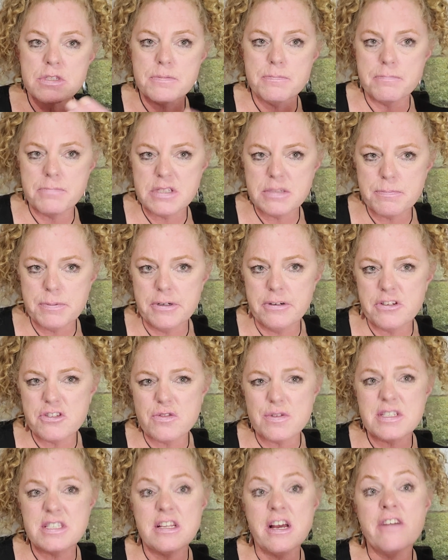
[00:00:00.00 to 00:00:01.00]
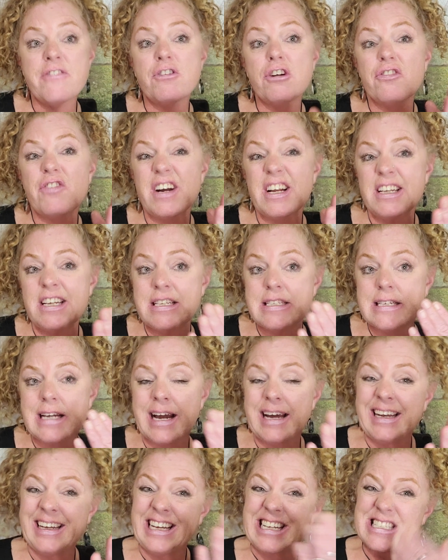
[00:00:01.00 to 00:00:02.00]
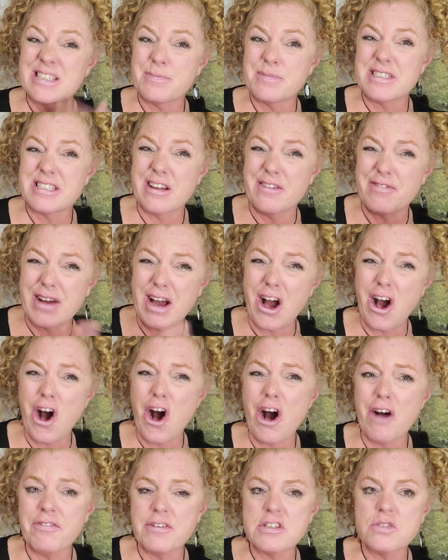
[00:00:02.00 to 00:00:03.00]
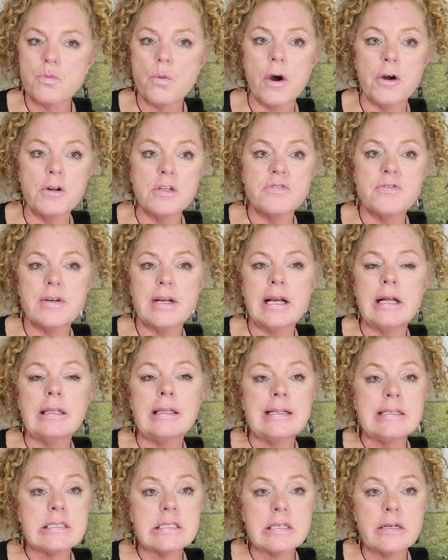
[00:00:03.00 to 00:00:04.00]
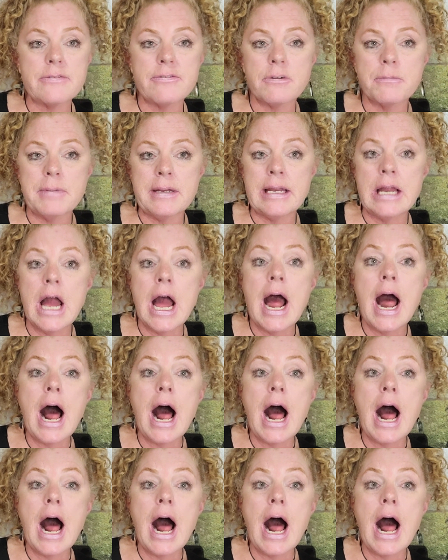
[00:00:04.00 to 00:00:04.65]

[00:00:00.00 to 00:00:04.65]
spiritual stuff, or if I need to kind of get some stuff off, because water is very cleansing for me.